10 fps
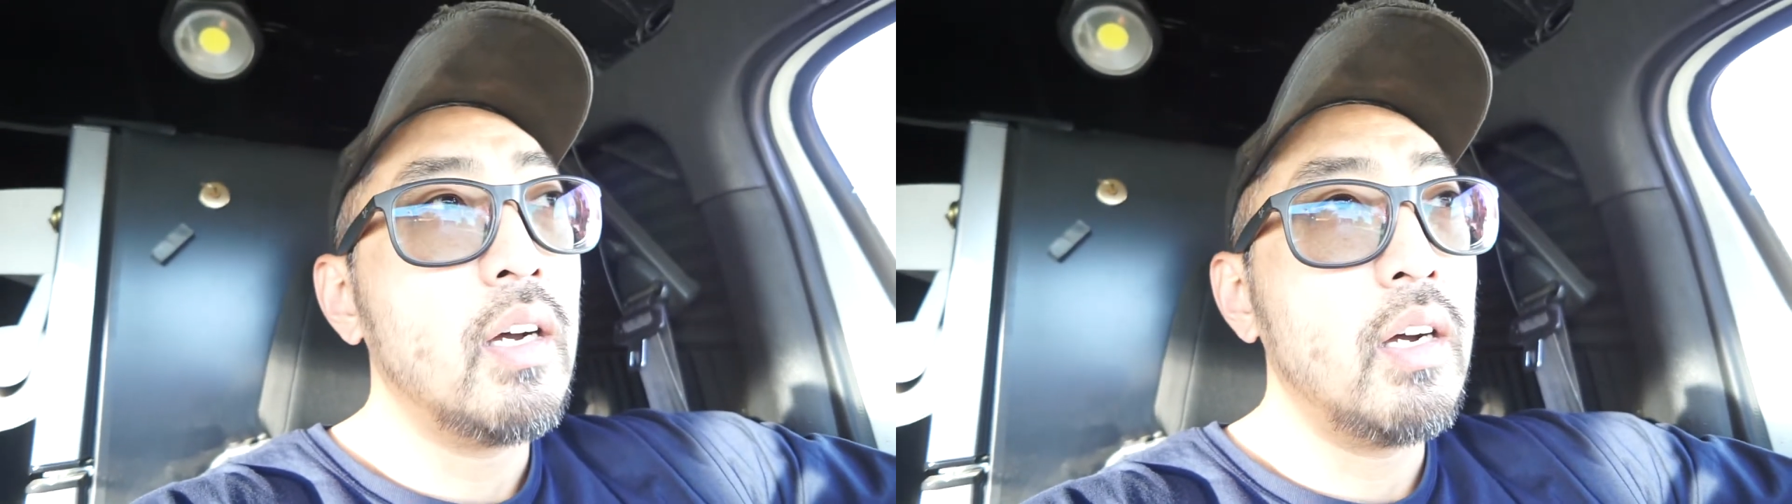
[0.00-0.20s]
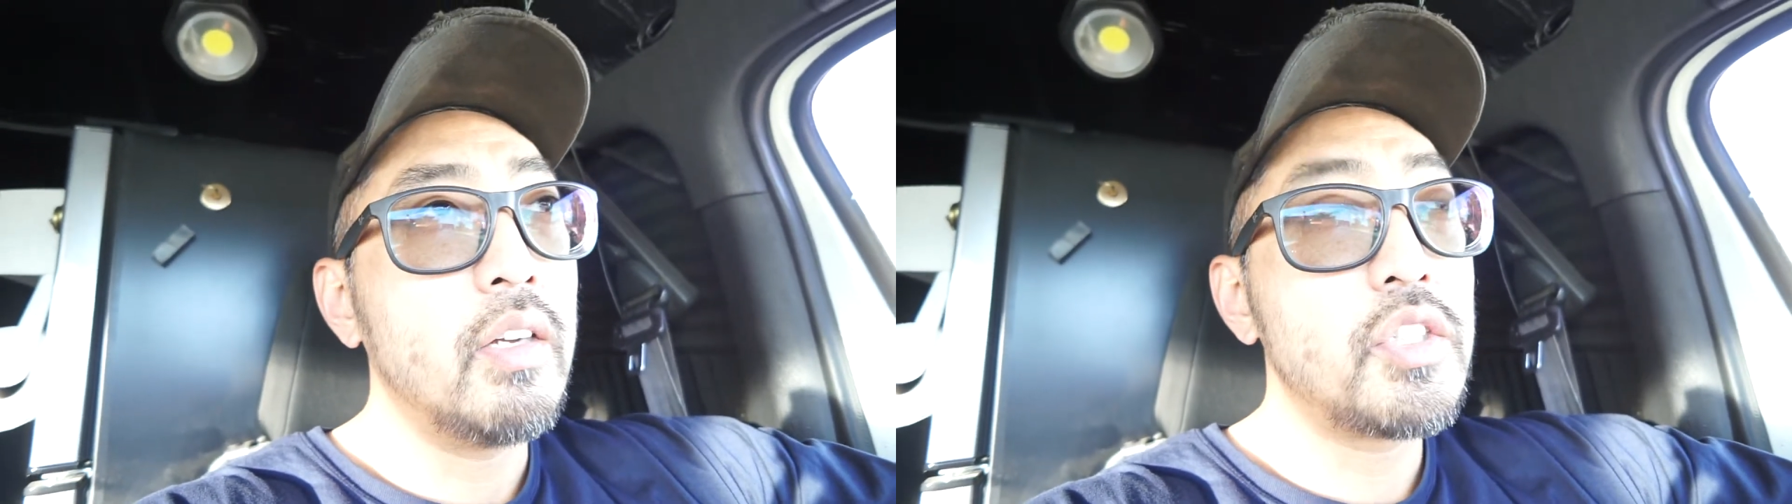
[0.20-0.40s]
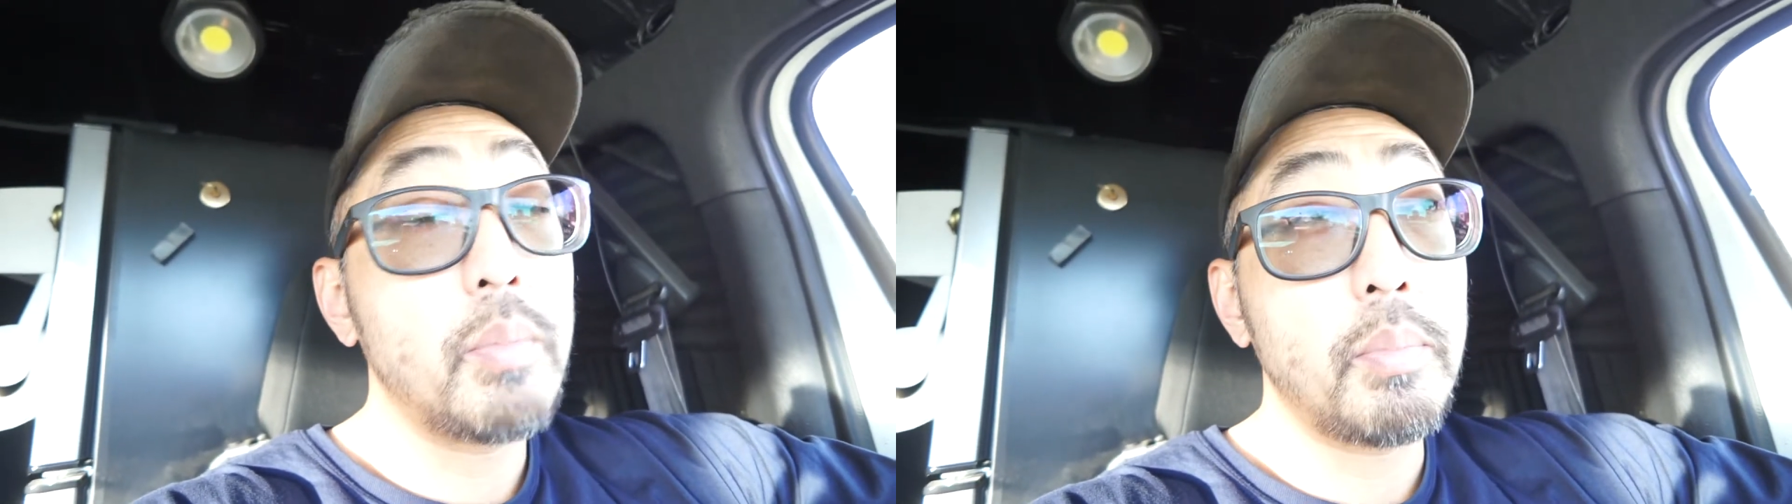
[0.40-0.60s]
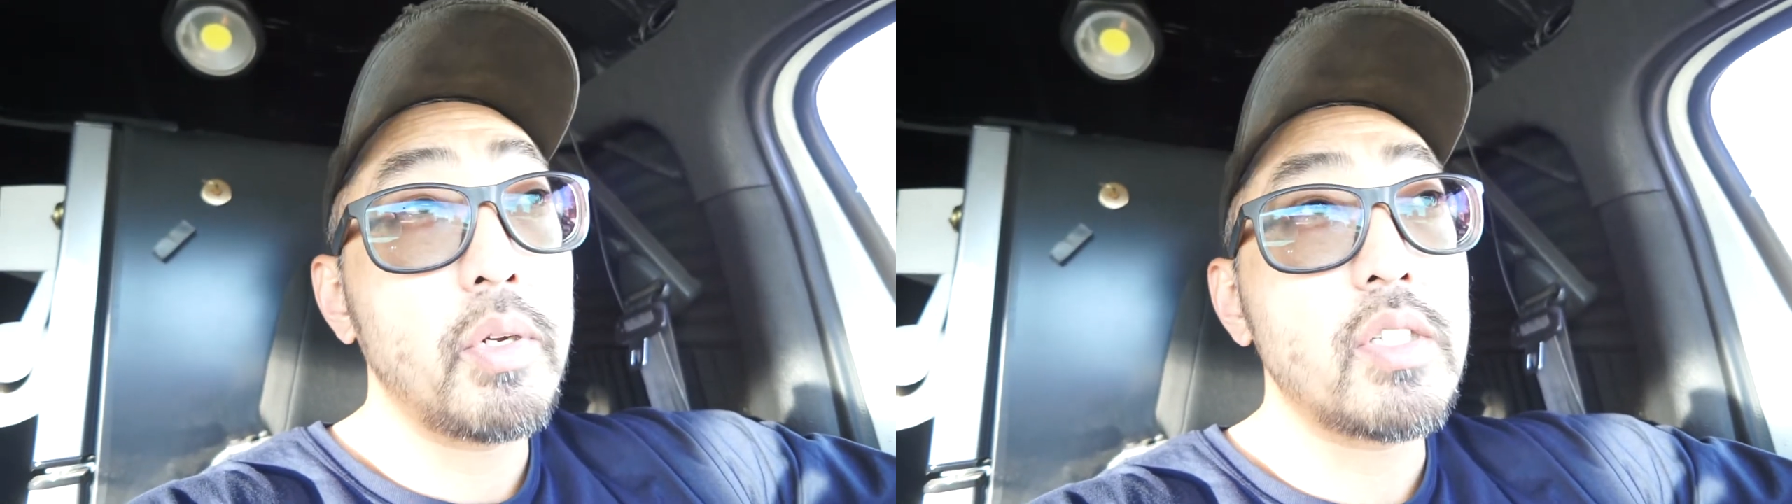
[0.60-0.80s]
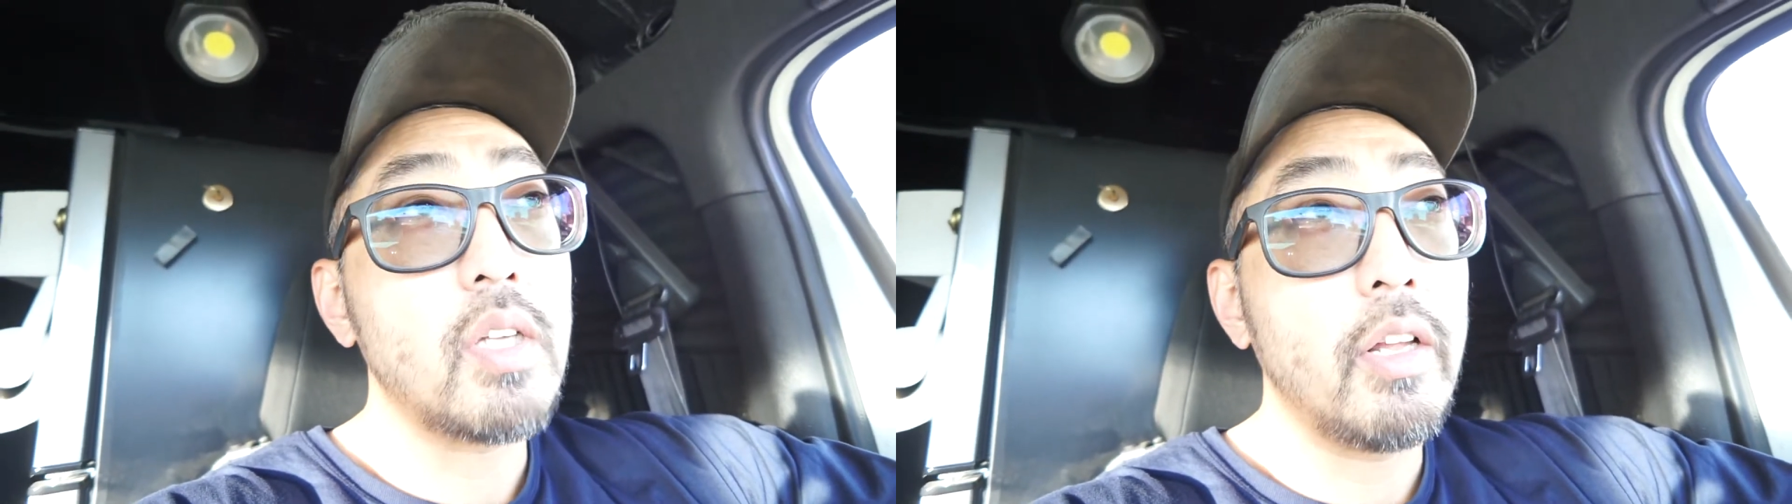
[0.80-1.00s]
It should be
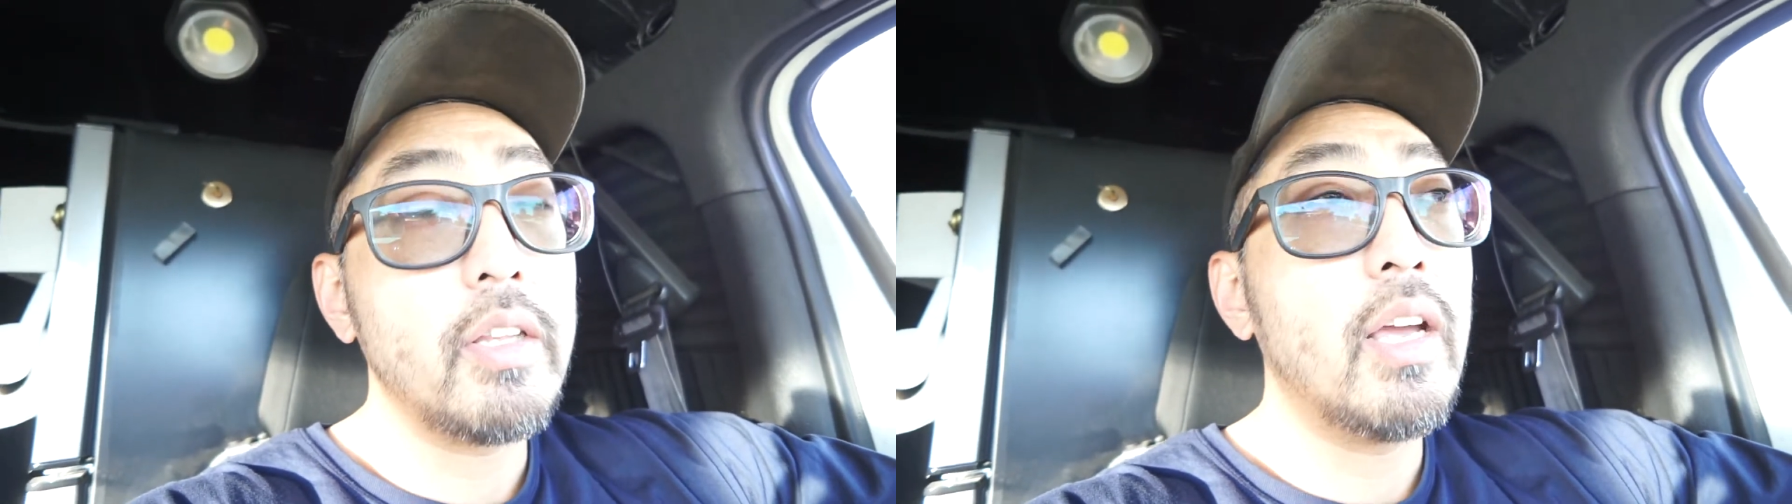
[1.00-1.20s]
pretty solid